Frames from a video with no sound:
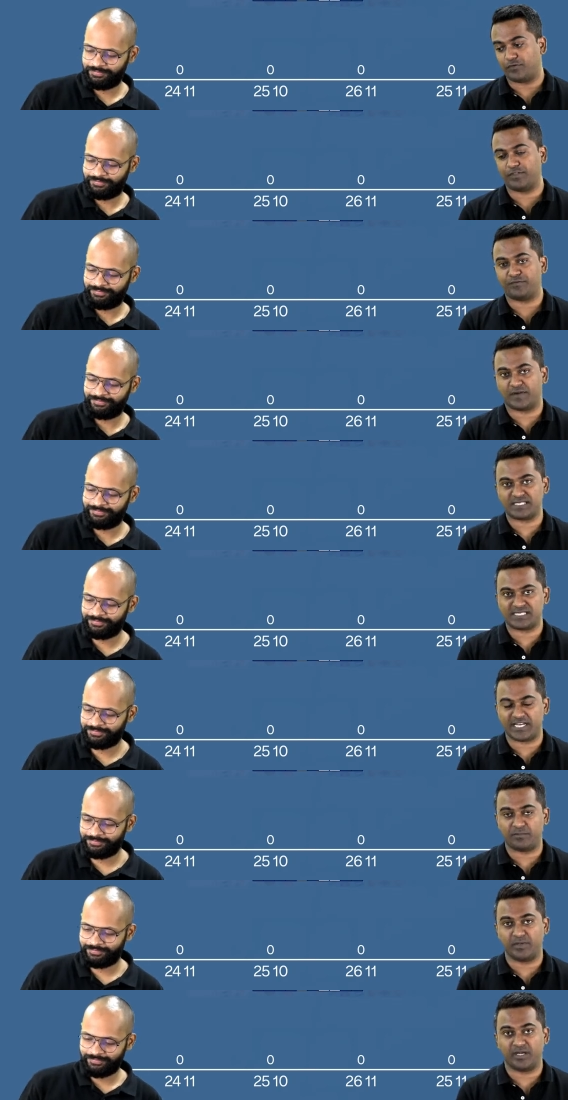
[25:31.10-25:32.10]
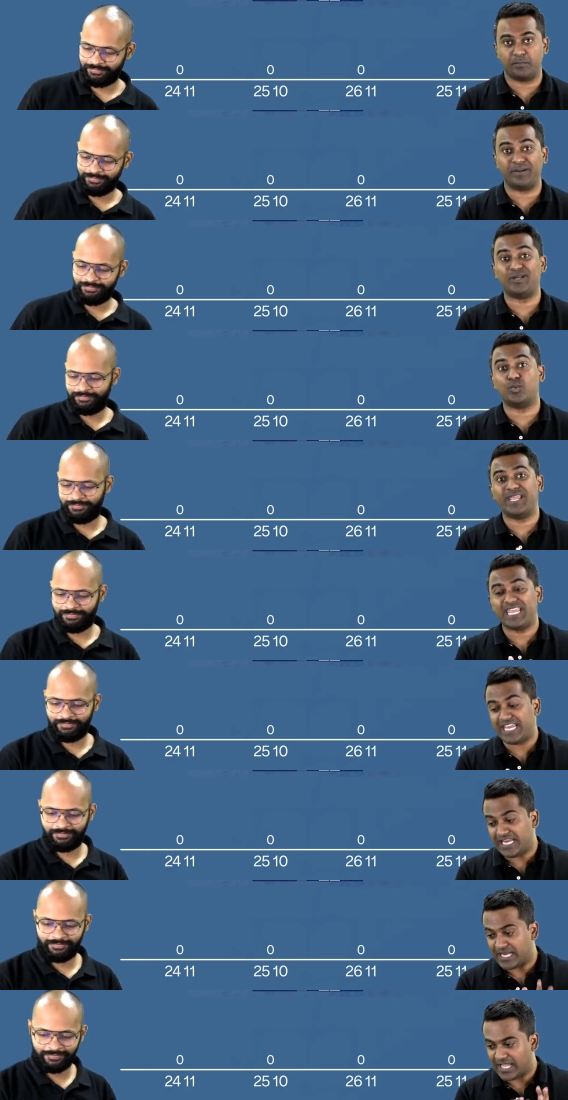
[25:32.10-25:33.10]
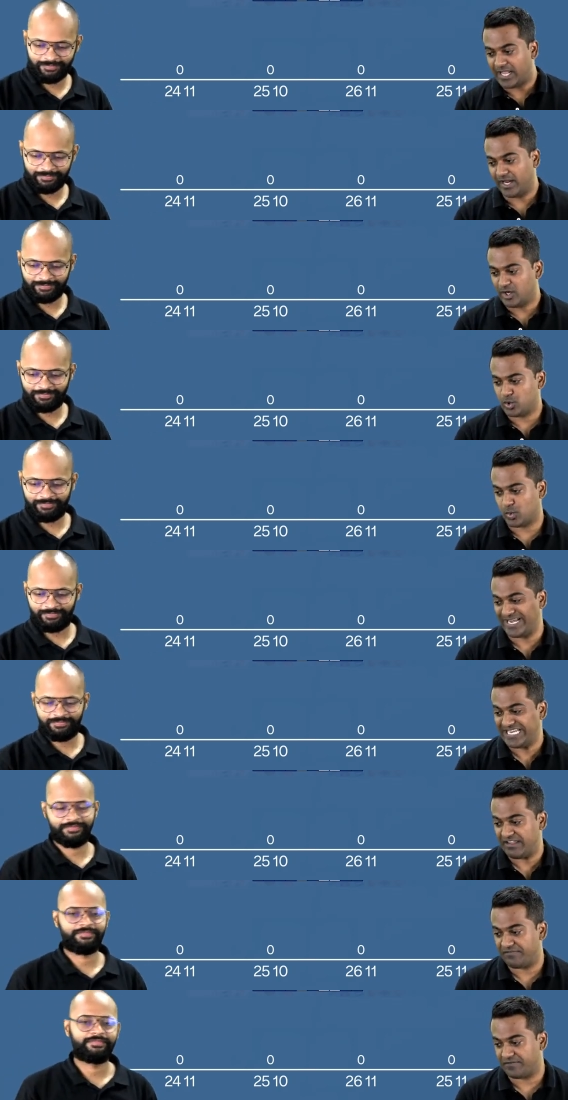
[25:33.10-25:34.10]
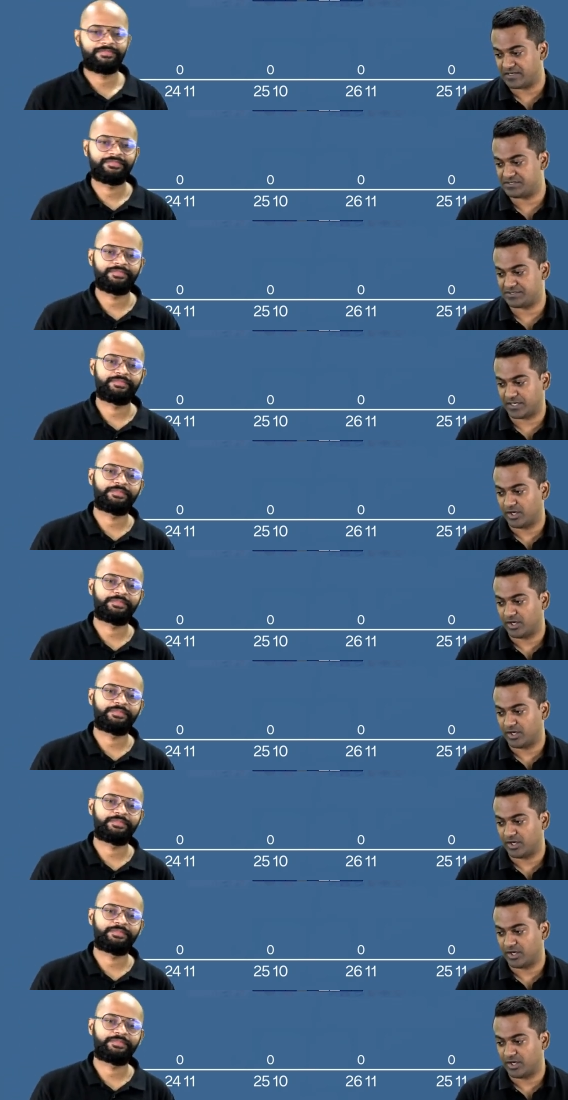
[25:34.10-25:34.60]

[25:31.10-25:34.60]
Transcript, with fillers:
Speaker 1: of the first statement, between 21st